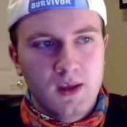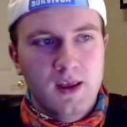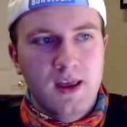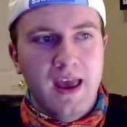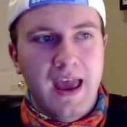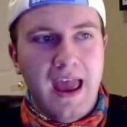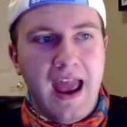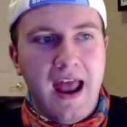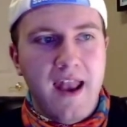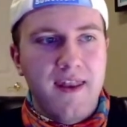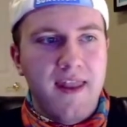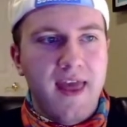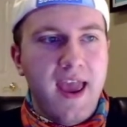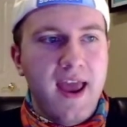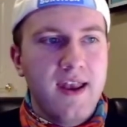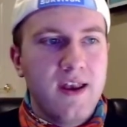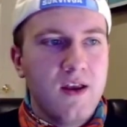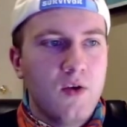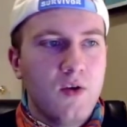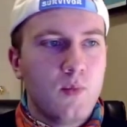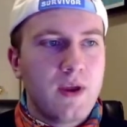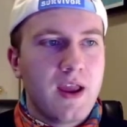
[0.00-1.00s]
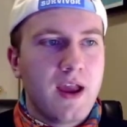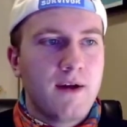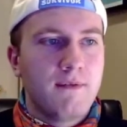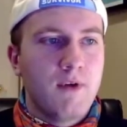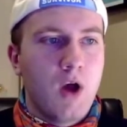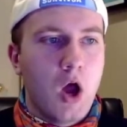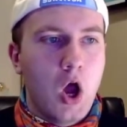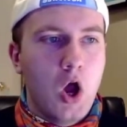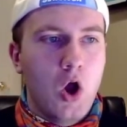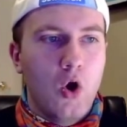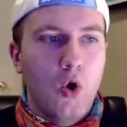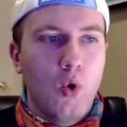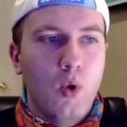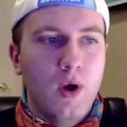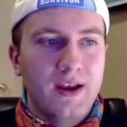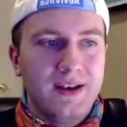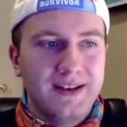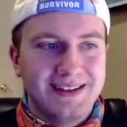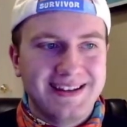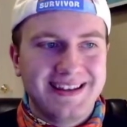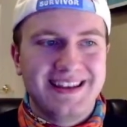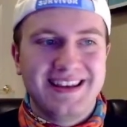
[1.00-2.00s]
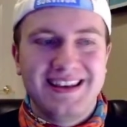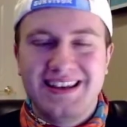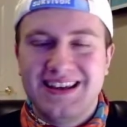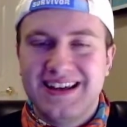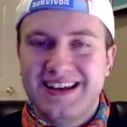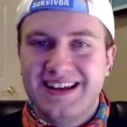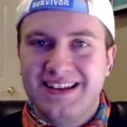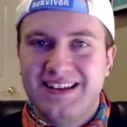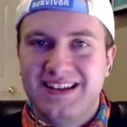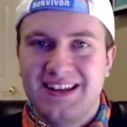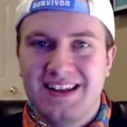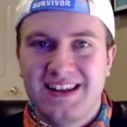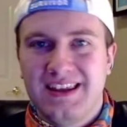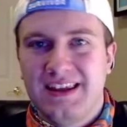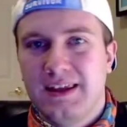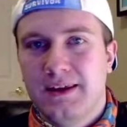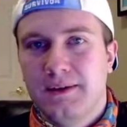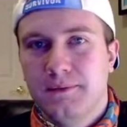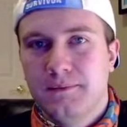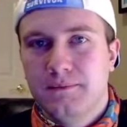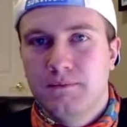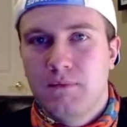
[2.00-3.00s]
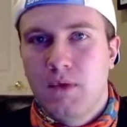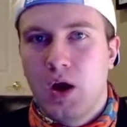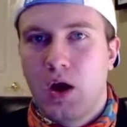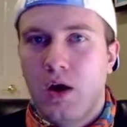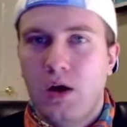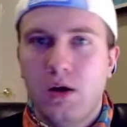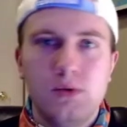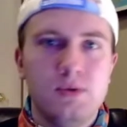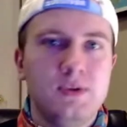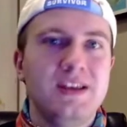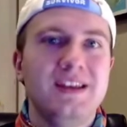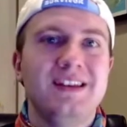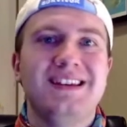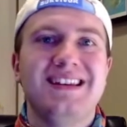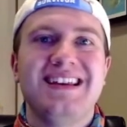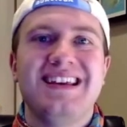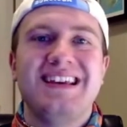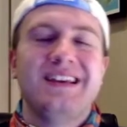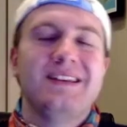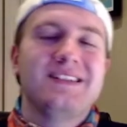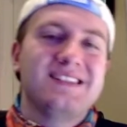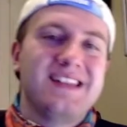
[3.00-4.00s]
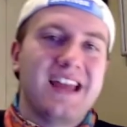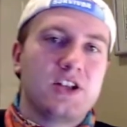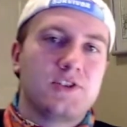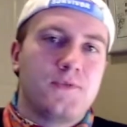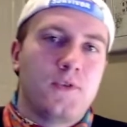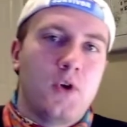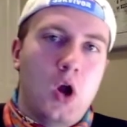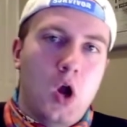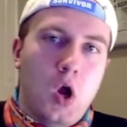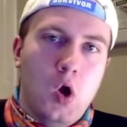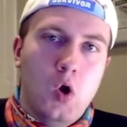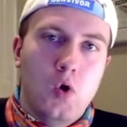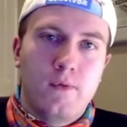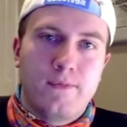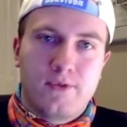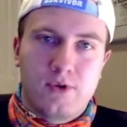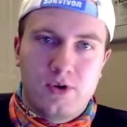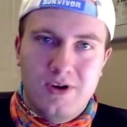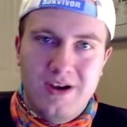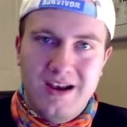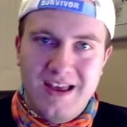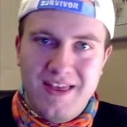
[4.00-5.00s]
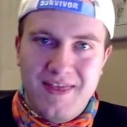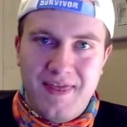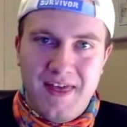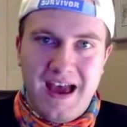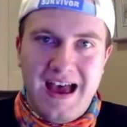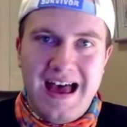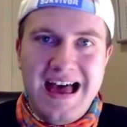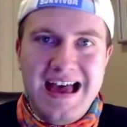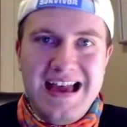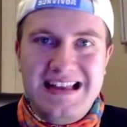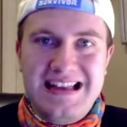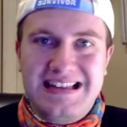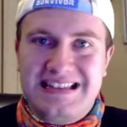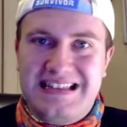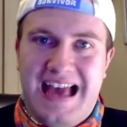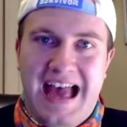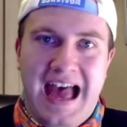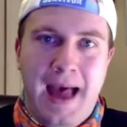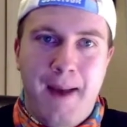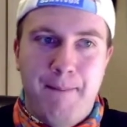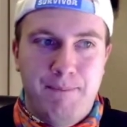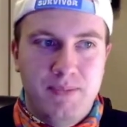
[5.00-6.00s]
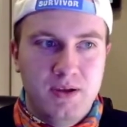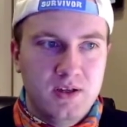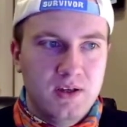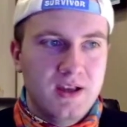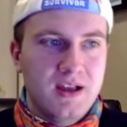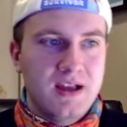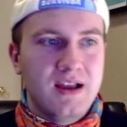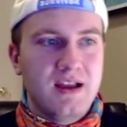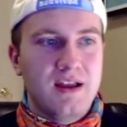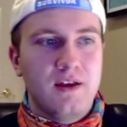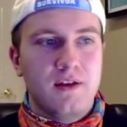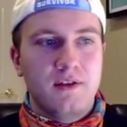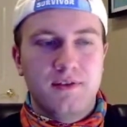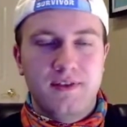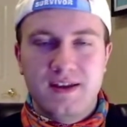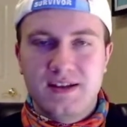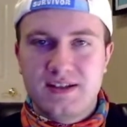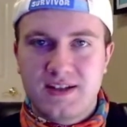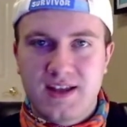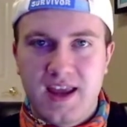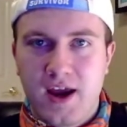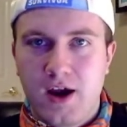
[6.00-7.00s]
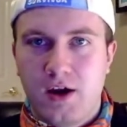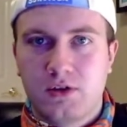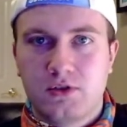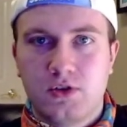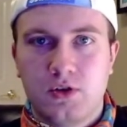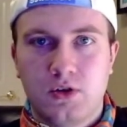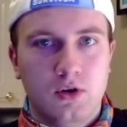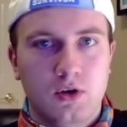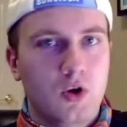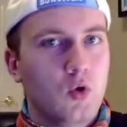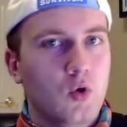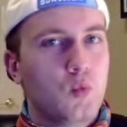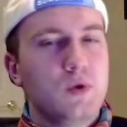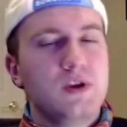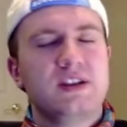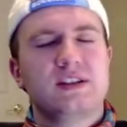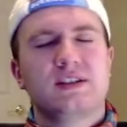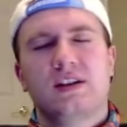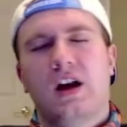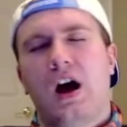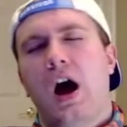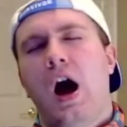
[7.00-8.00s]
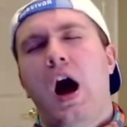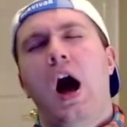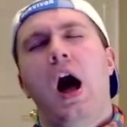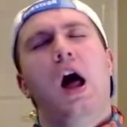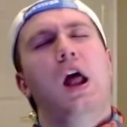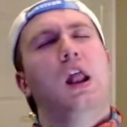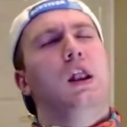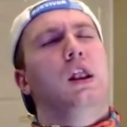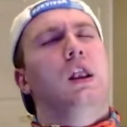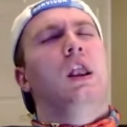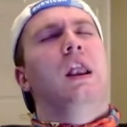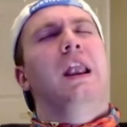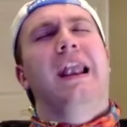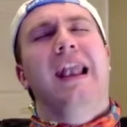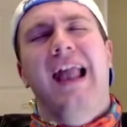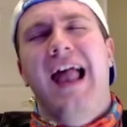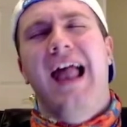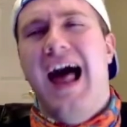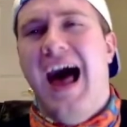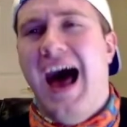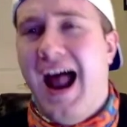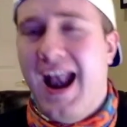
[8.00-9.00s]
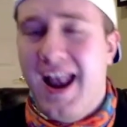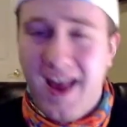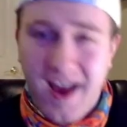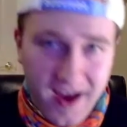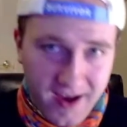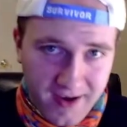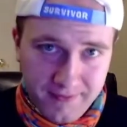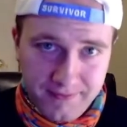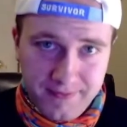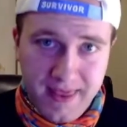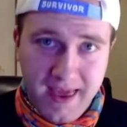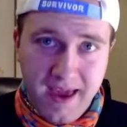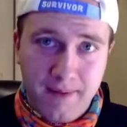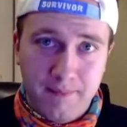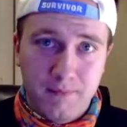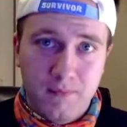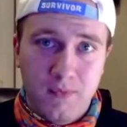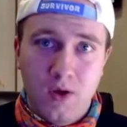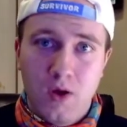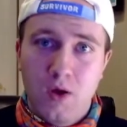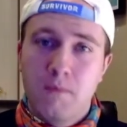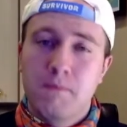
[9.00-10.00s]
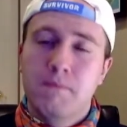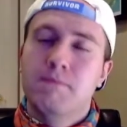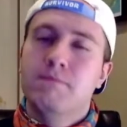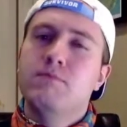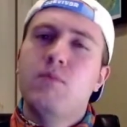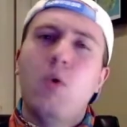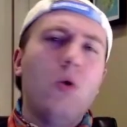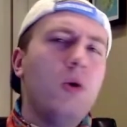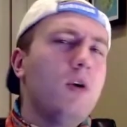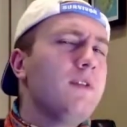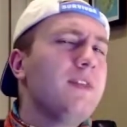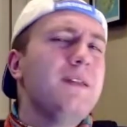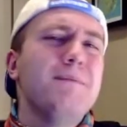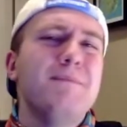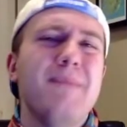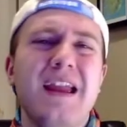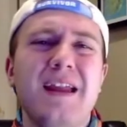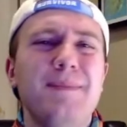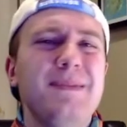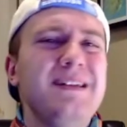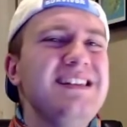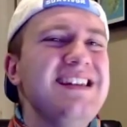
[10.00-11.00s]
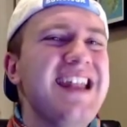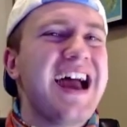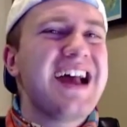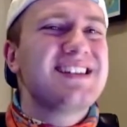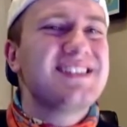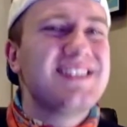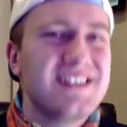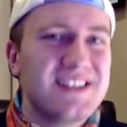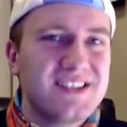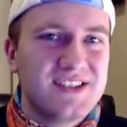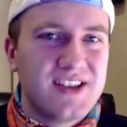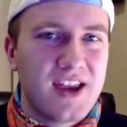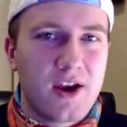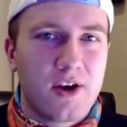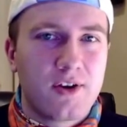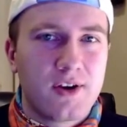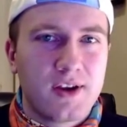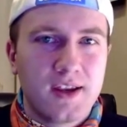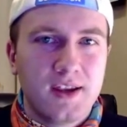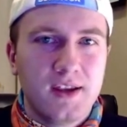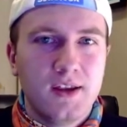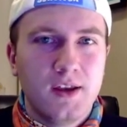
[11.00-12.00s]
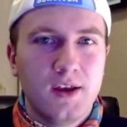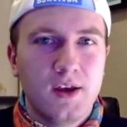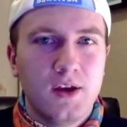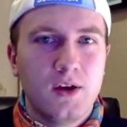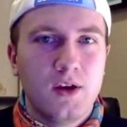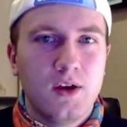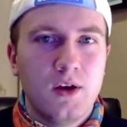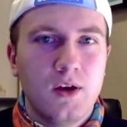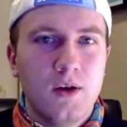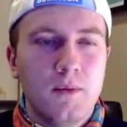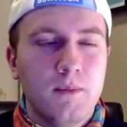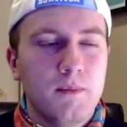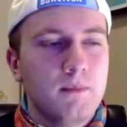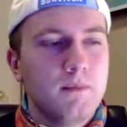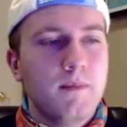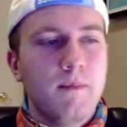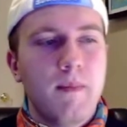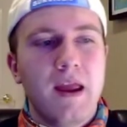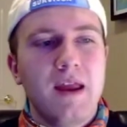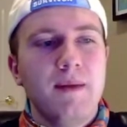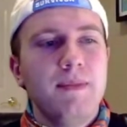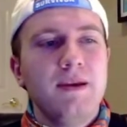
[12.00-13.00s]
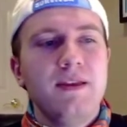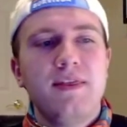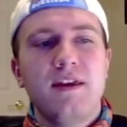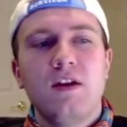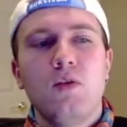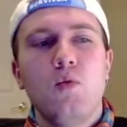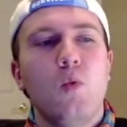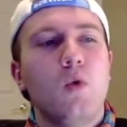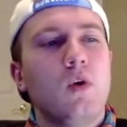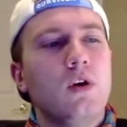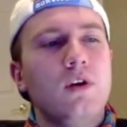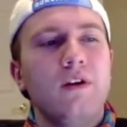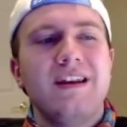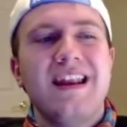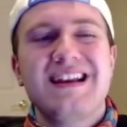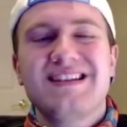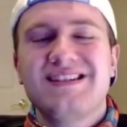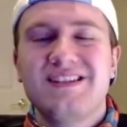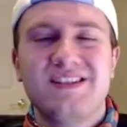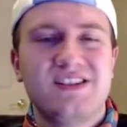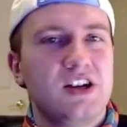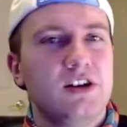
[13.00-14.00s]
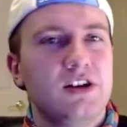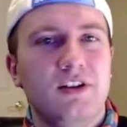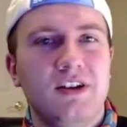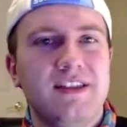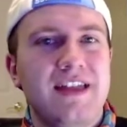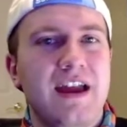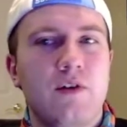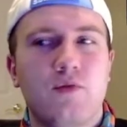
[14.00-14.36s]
And then we have OTT. OTT stands for over the top. This character, we saw a lot of them. More than maybe necessary. Maybe they weren't necessarily that